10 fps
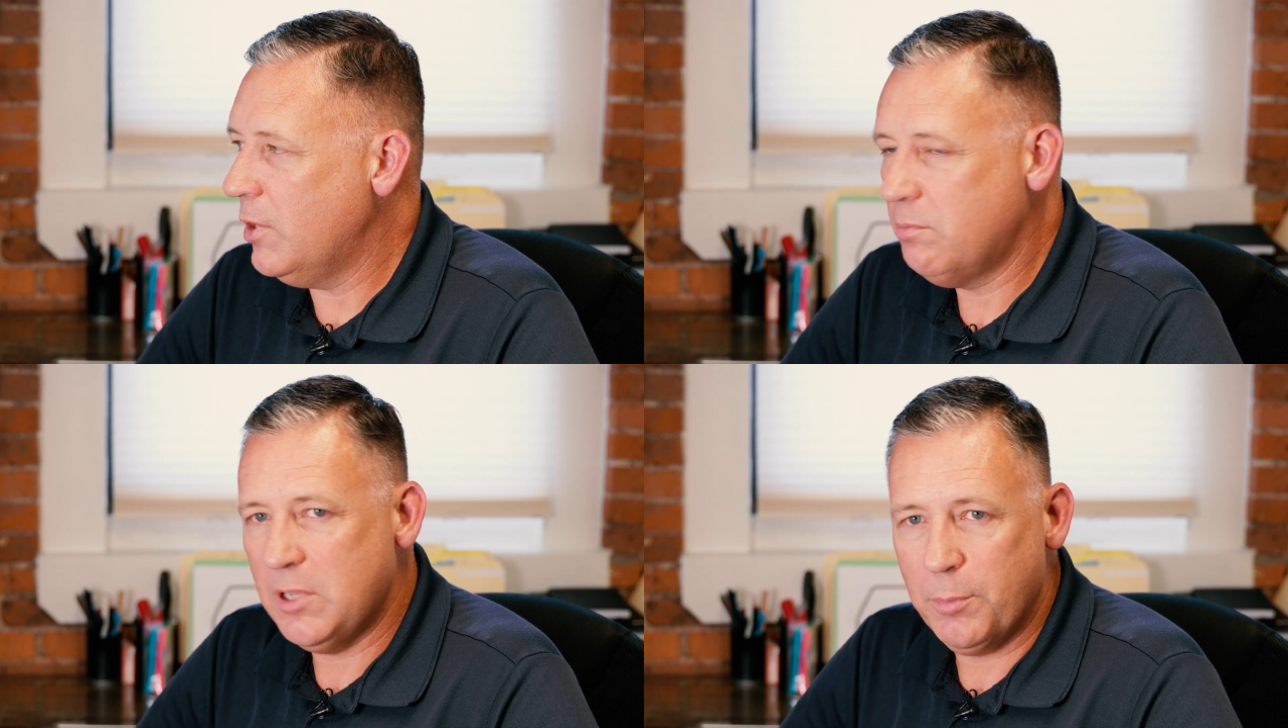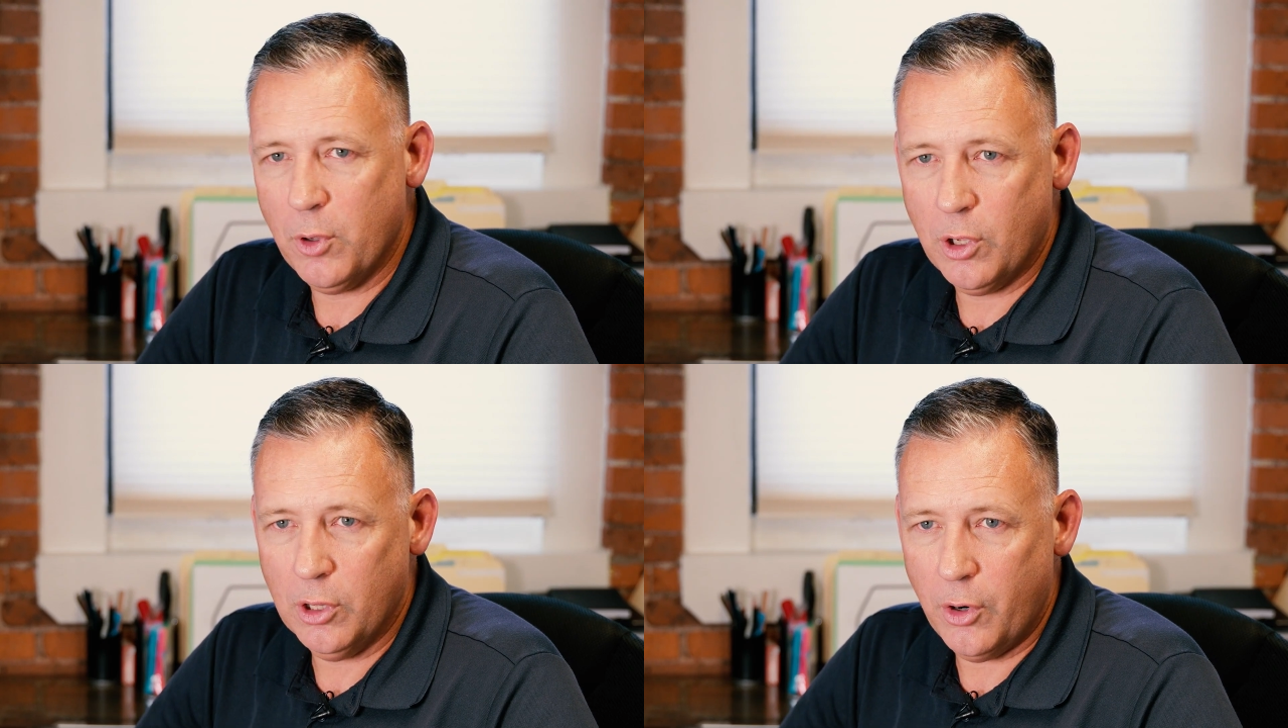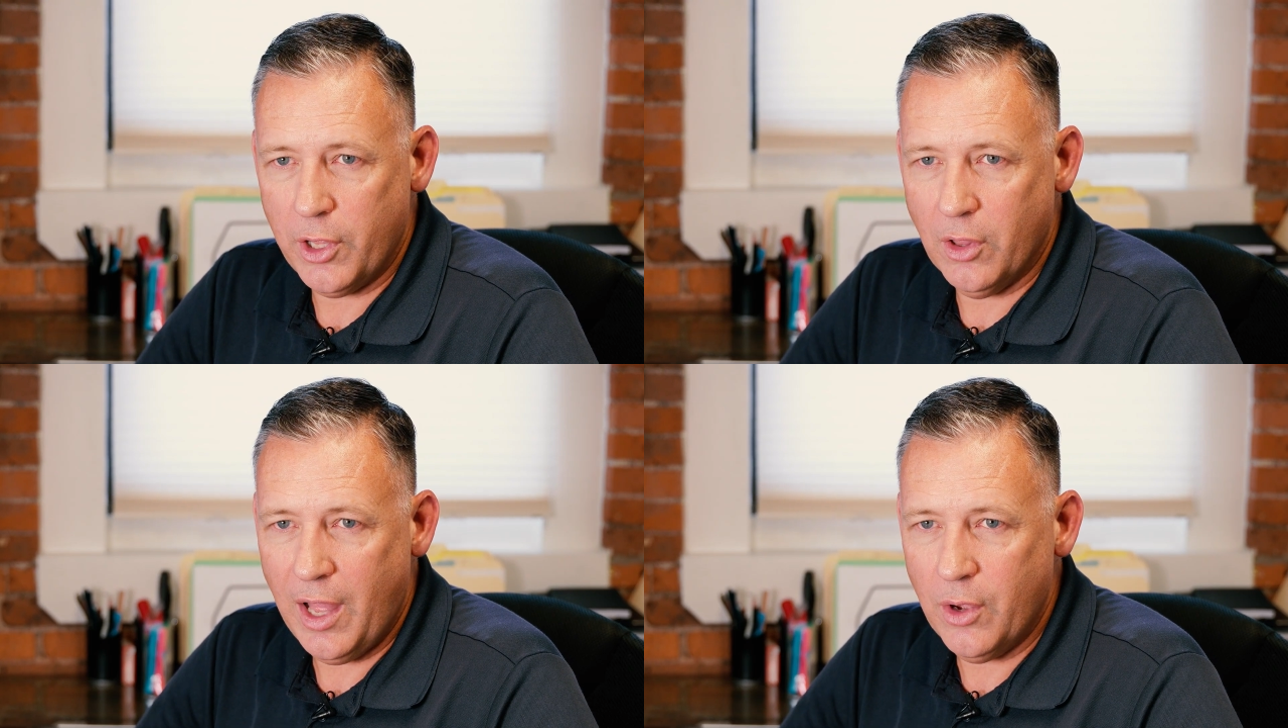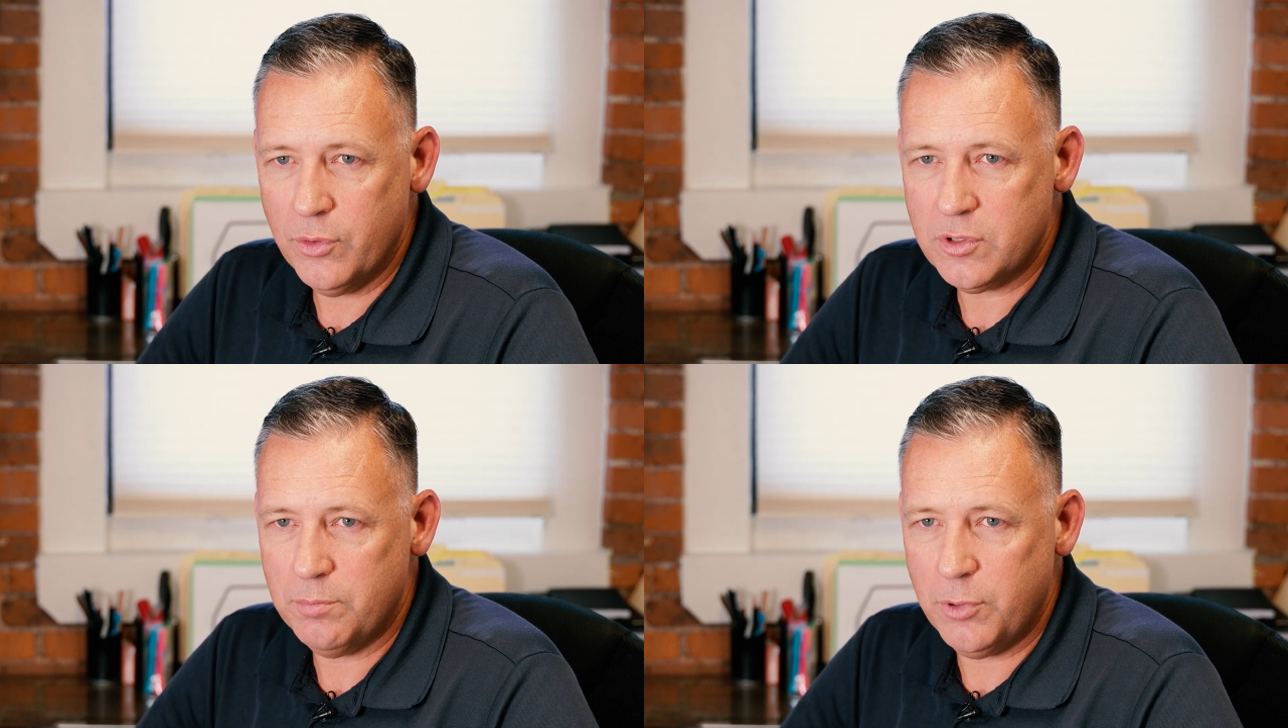Typical colonial
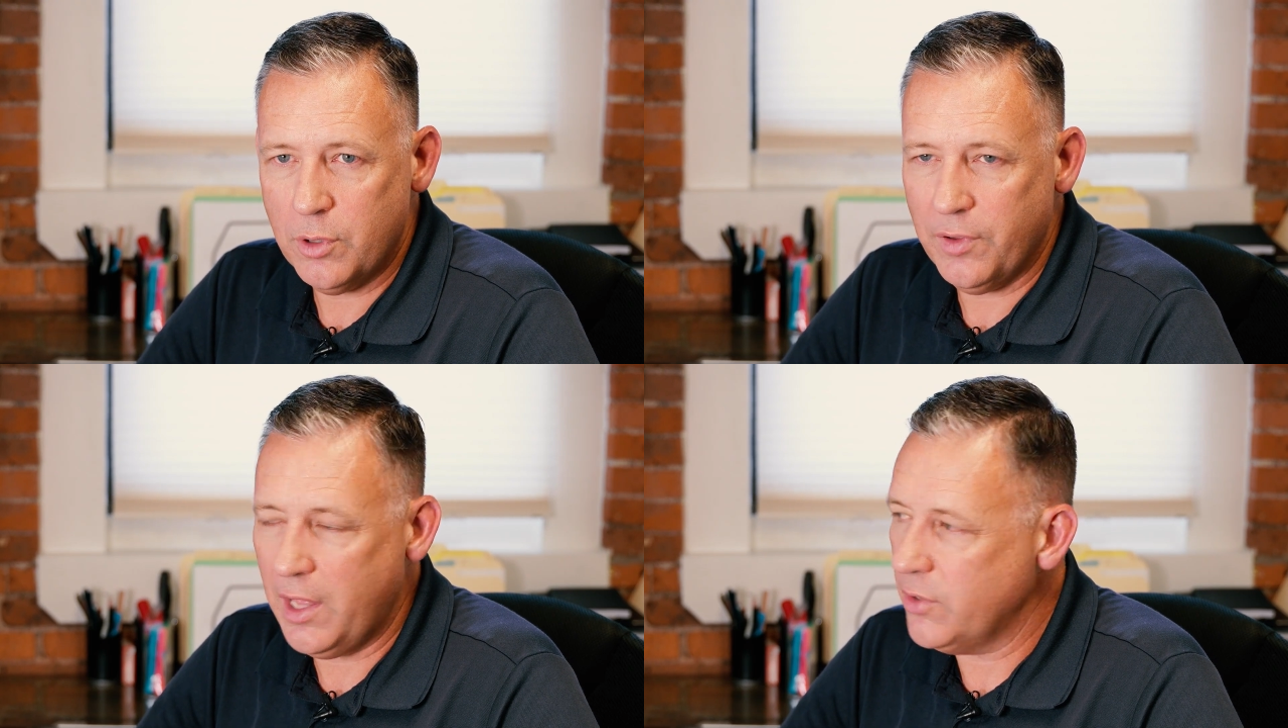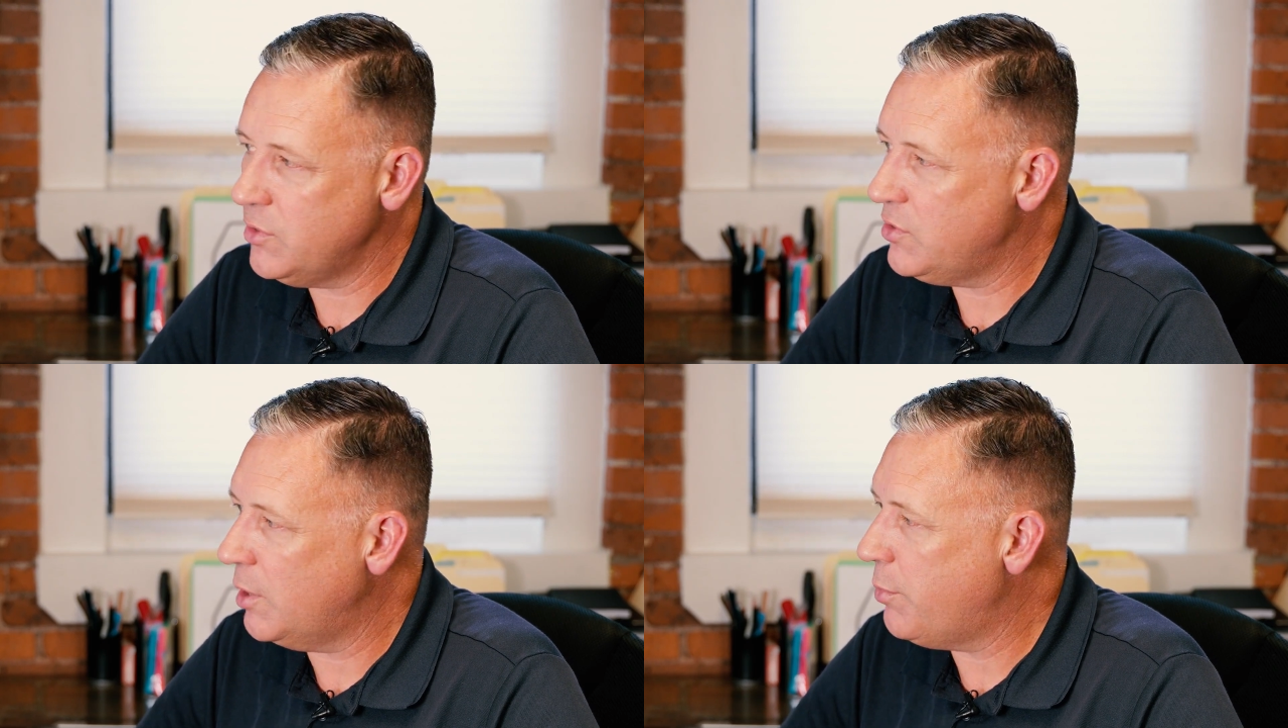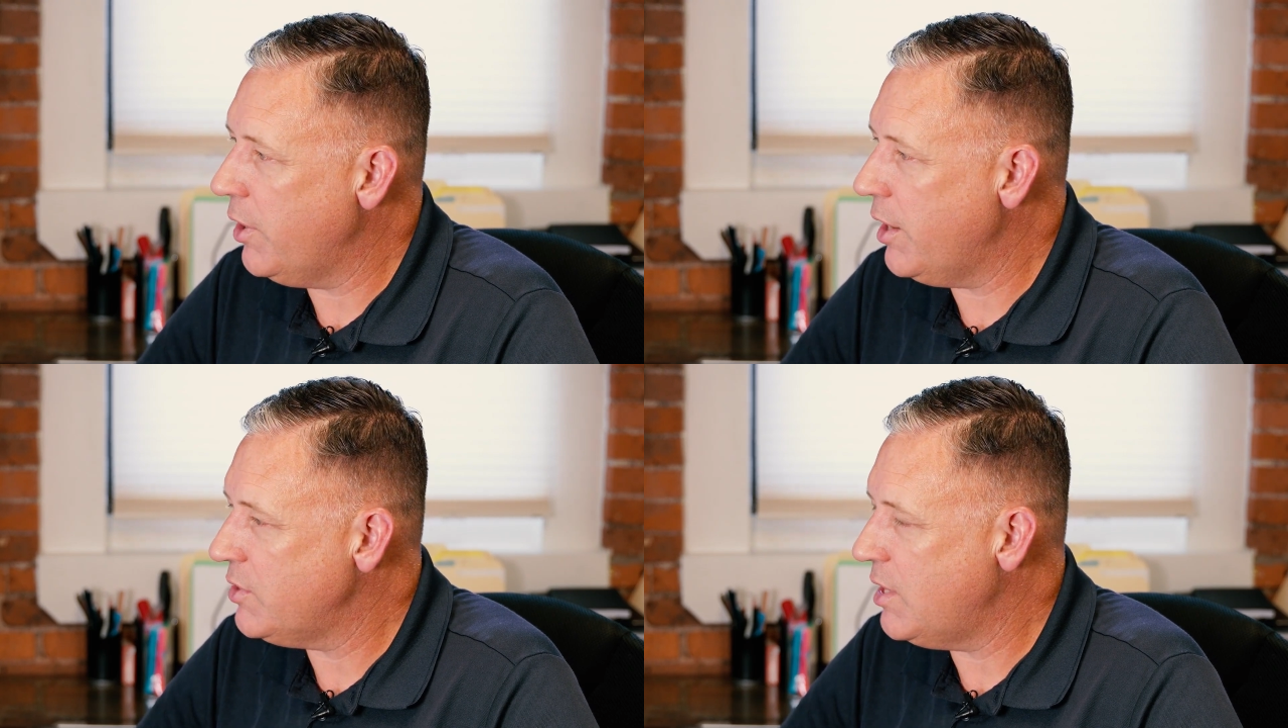house, beautiful house in Sudbury, nice